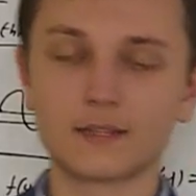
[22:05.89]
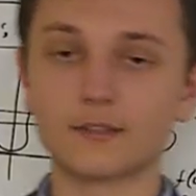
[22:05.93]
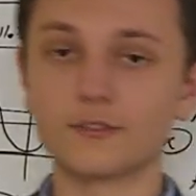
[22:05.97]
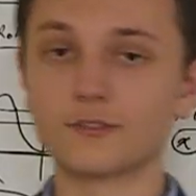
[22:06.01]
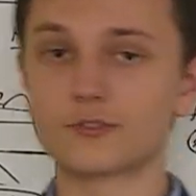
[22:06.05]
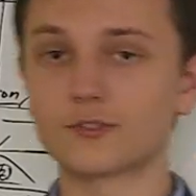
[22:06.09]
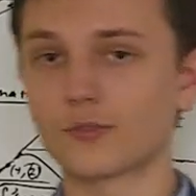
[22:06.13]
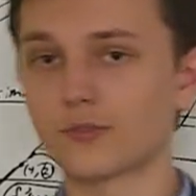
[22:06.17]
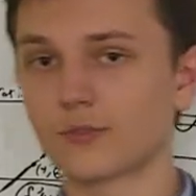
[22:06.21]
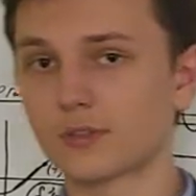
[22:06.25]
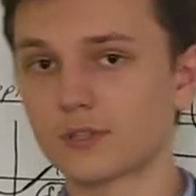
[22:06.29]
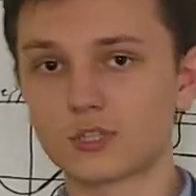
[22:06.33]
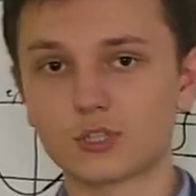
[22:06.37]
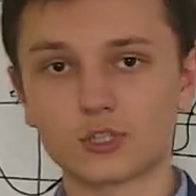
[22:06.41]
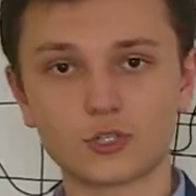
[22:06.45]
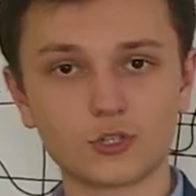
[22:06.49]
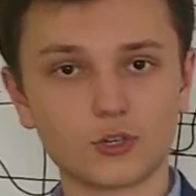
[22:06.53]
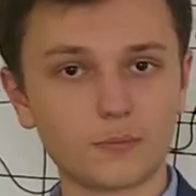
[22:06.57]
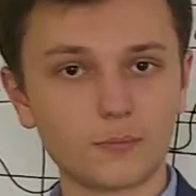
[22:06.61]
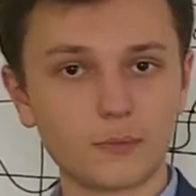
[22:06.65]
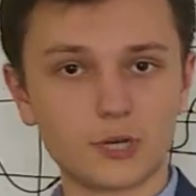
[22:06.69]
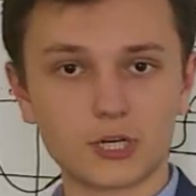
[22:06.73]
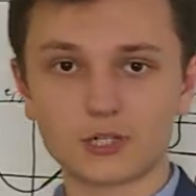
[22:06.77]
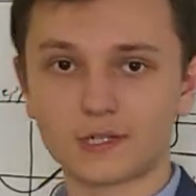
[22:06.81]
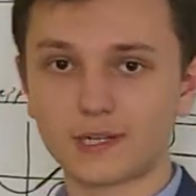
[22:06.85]
there's only
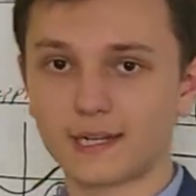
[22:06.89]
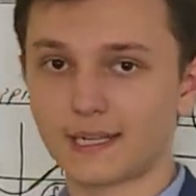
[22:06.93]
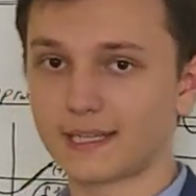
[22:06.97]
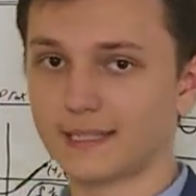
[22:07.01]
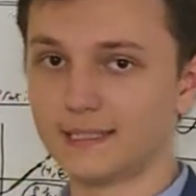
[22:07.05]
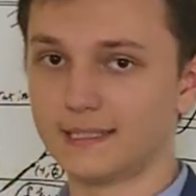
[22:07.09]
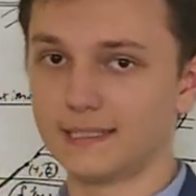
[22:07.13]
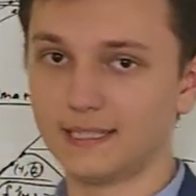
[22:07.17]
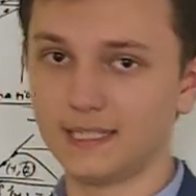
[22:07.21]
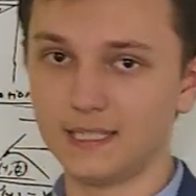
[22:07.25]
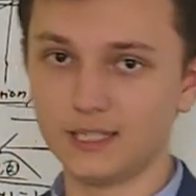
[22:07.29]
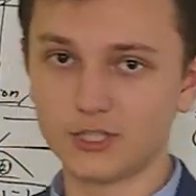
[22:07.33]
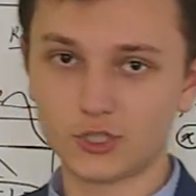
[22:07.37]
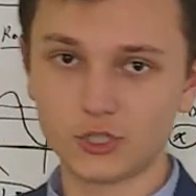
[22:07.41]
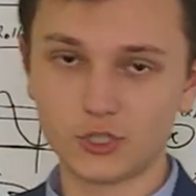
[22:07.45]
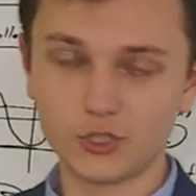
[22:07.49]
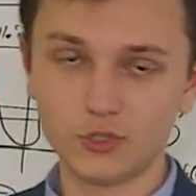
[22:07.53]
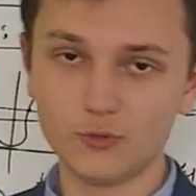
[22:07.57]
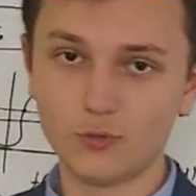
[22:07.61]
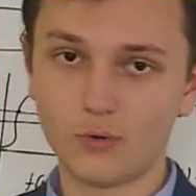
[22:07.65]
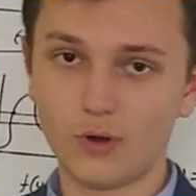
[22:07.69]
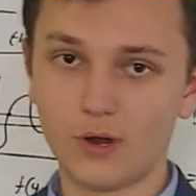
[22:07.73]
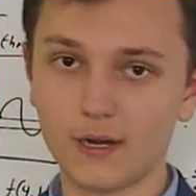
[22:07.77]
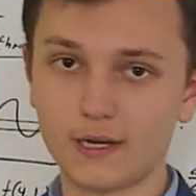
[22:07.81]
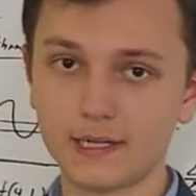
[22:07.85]
so much I can teach
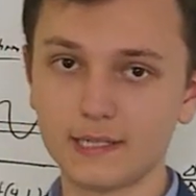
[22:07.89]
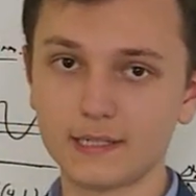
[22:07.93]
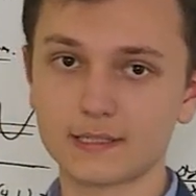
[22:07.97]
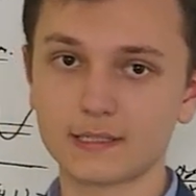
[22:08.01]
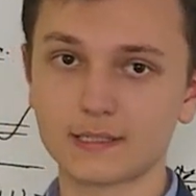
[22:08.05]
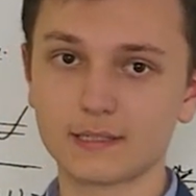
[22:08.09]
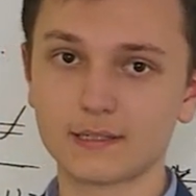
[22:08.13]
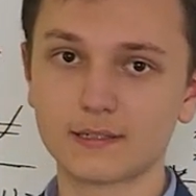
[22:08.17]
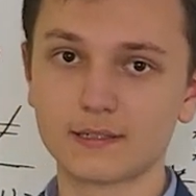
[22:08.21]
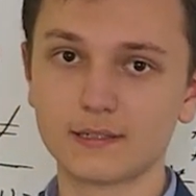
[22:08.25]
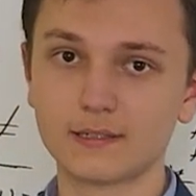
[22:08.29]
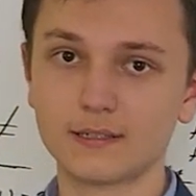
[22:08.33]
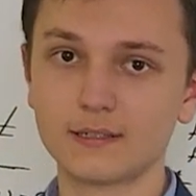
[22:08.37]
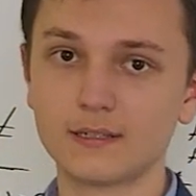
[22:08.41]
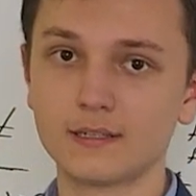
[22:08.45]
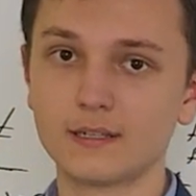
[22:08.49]
you on it.